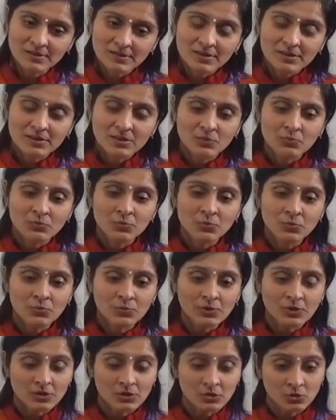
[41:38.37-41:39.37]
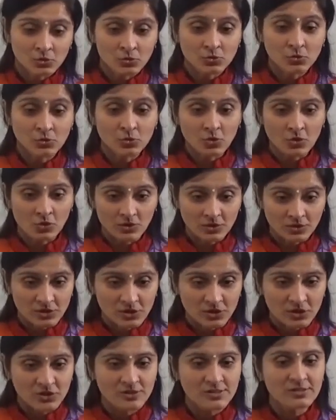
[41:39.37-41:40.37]
The moment you
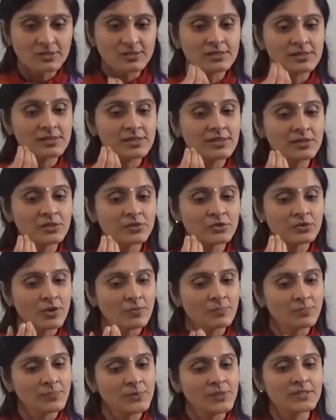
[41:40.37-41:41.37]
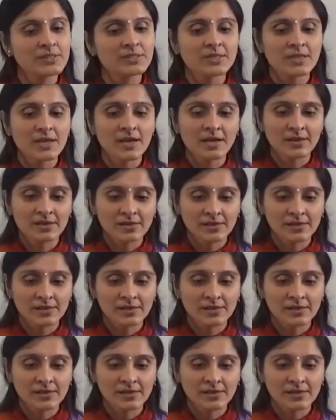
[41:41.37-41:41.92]
consciously drop this I,